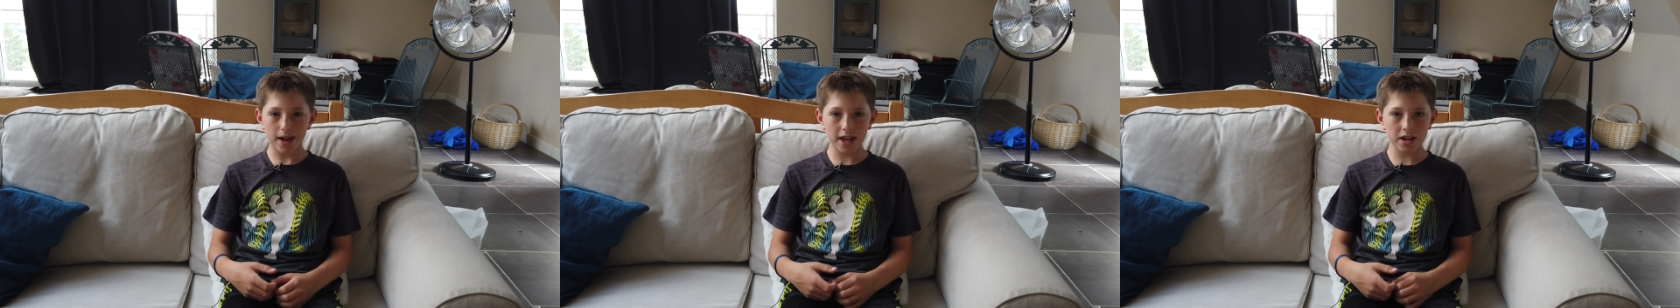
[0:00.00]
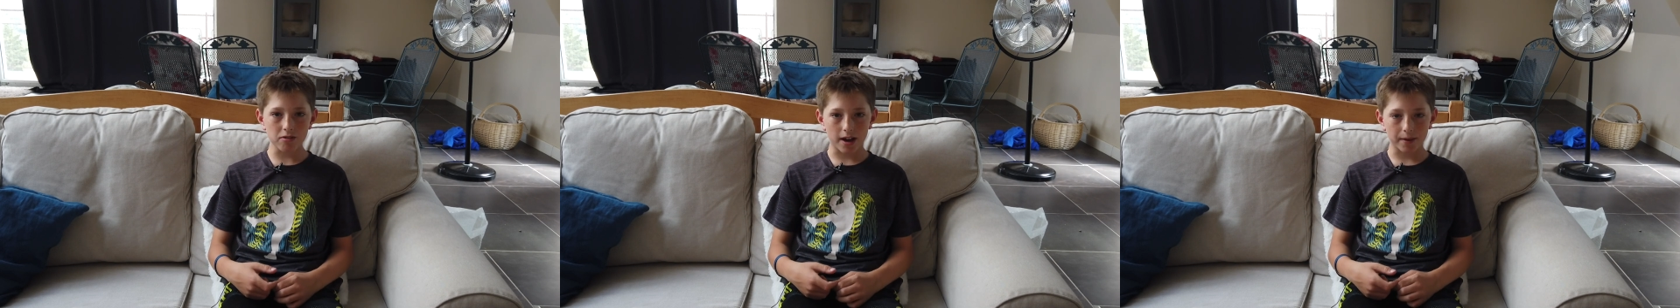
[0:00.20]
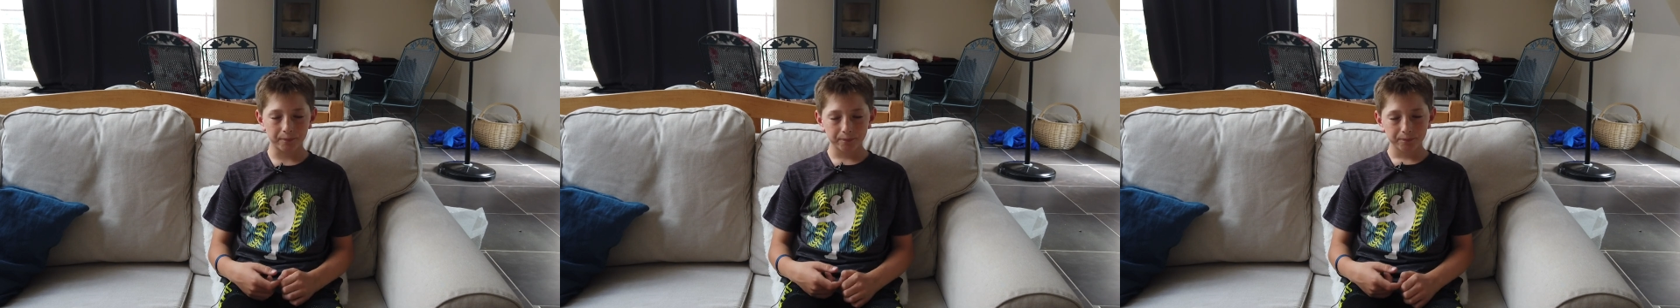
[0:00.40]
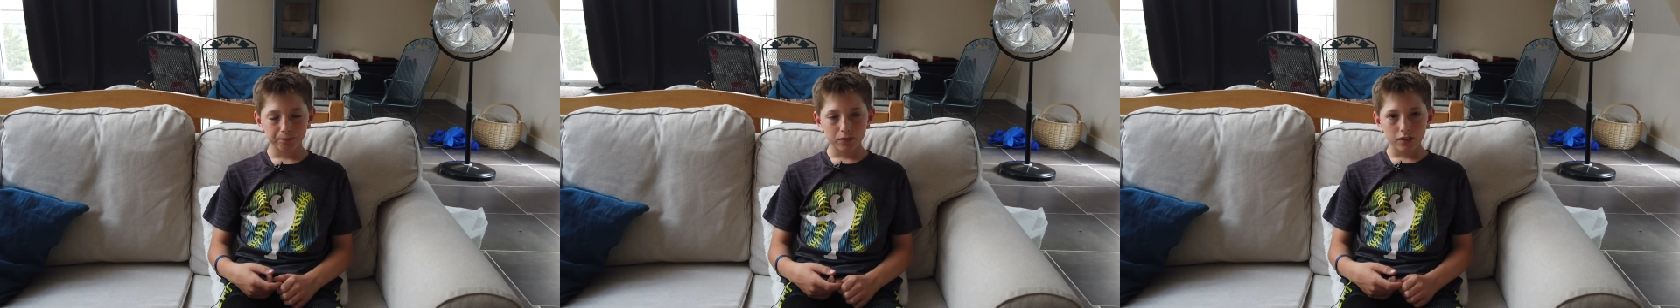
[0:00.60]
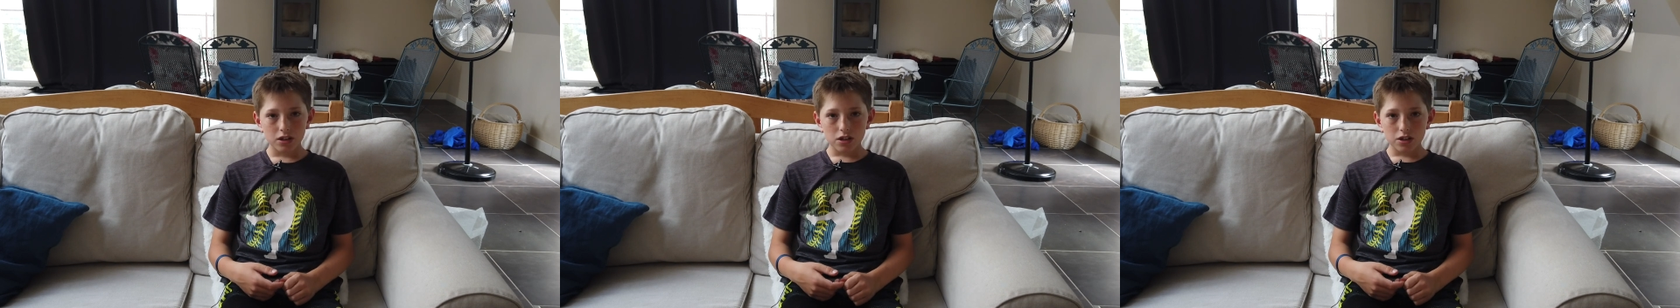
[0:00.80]
Anyway,
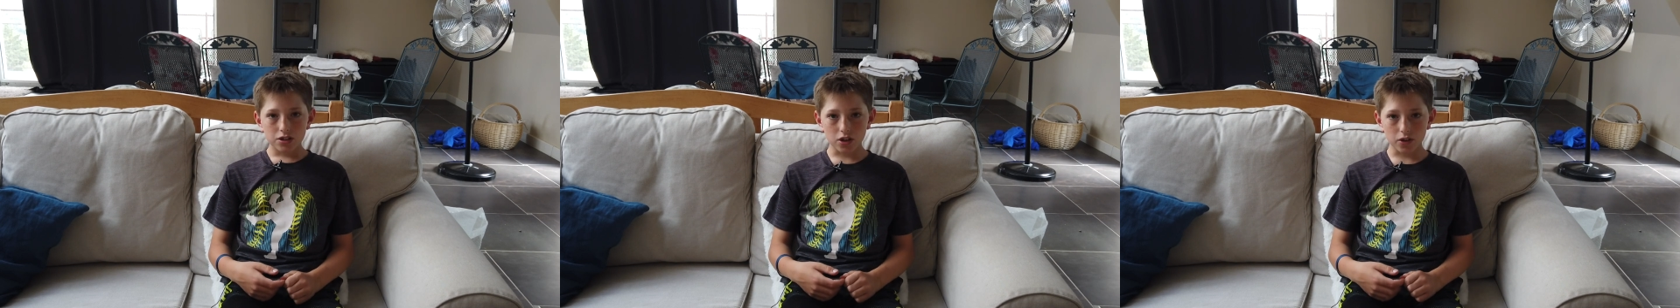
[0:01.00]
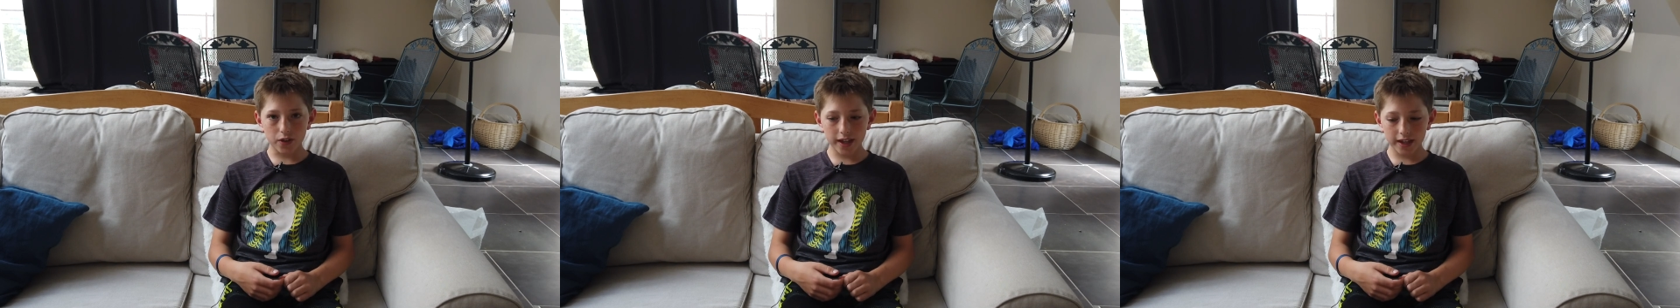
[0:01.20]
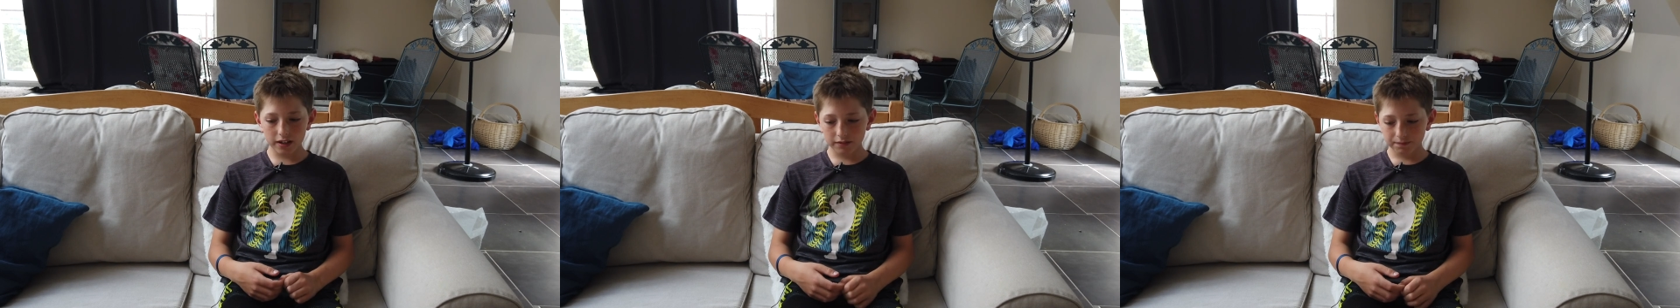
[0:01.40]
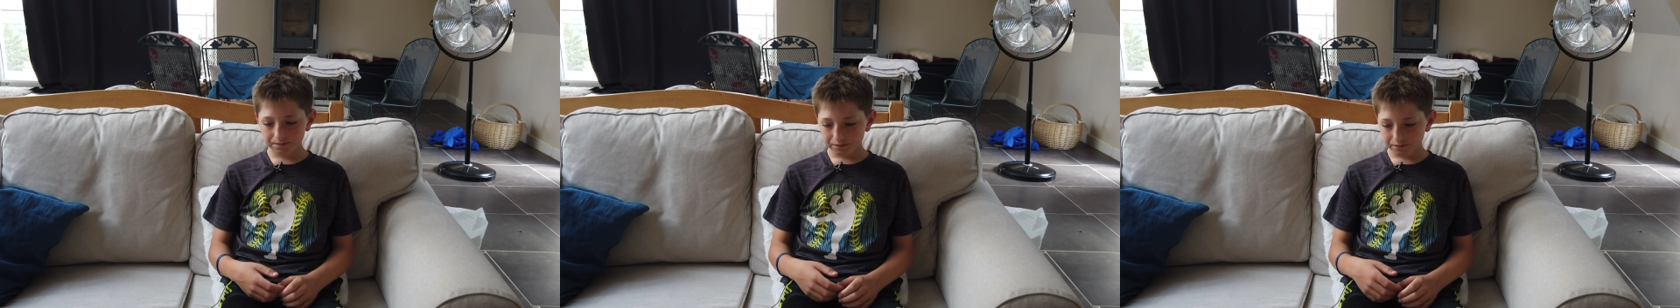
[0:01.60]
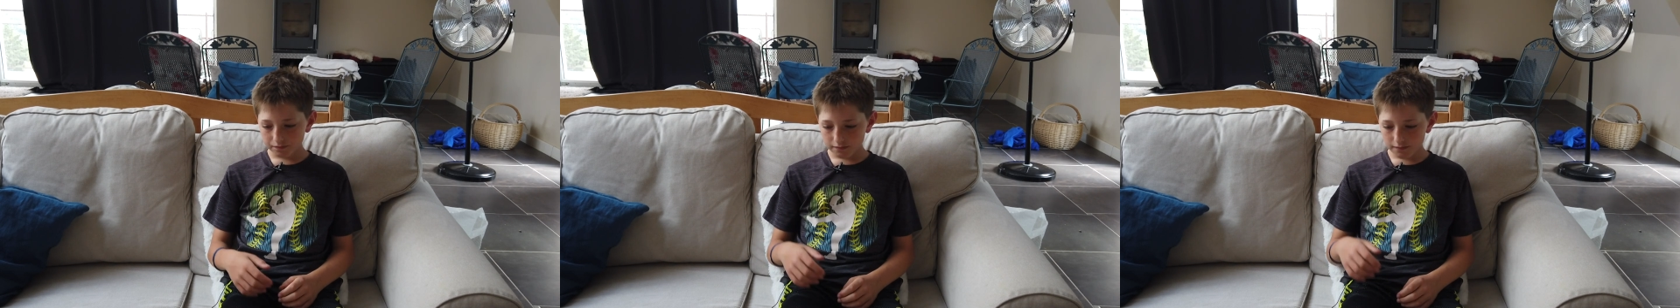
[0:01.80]
so then
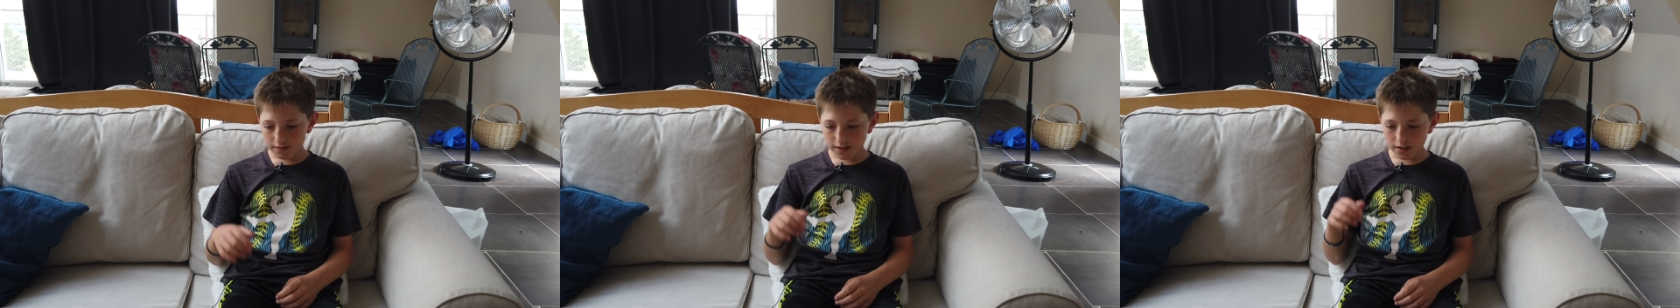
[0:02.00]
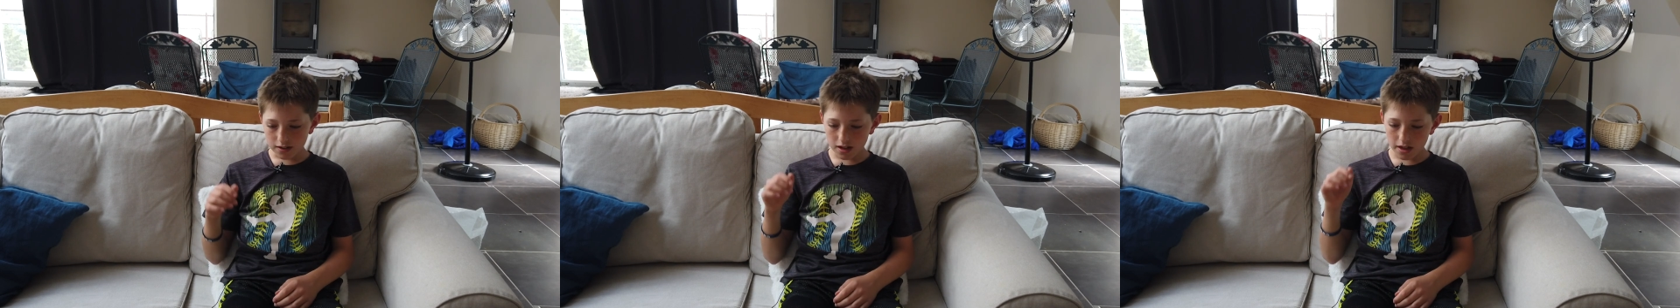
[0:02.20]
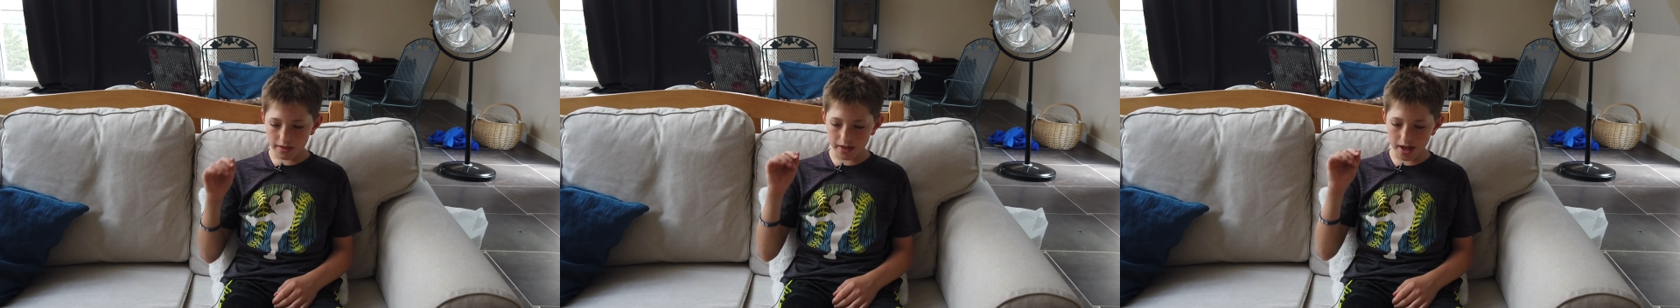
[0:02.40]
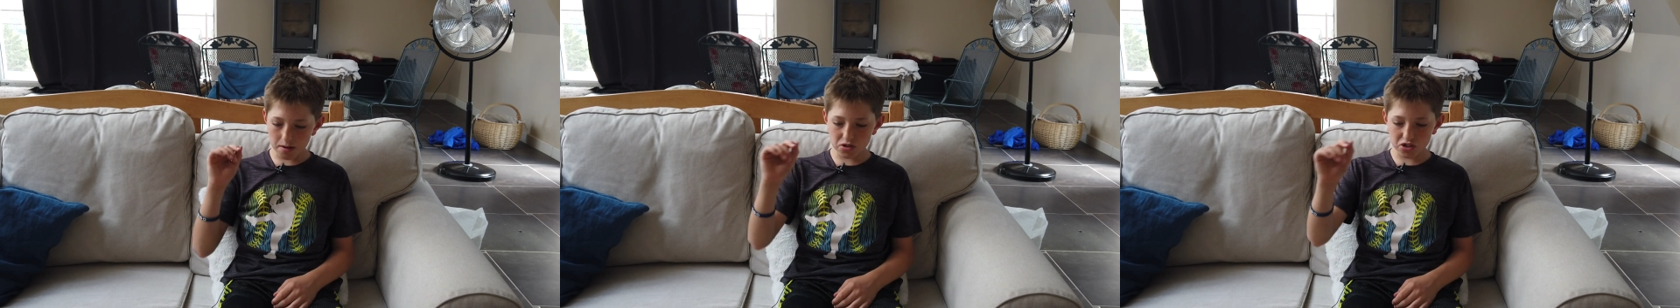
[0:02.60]
they